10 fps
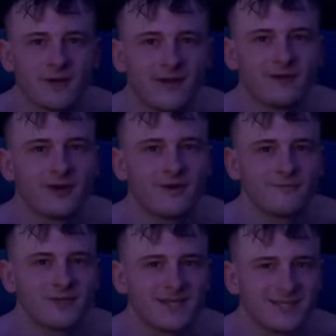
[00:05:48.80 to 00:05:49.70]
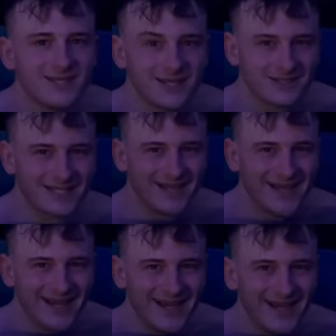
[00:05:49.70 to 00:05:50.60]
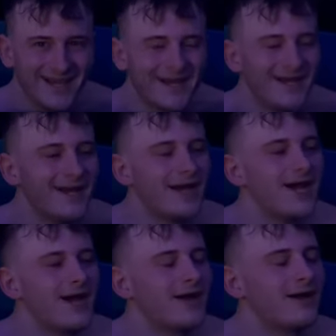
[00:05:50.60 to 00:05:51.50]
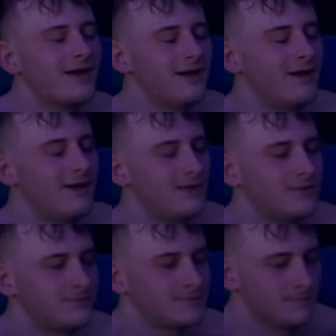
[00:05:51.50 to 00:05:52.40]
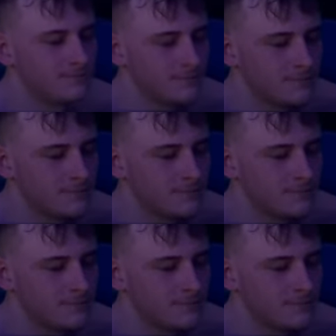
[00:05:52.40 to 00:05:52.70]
man. Like, I'm dizzy. Yeah. 5 seconds till 2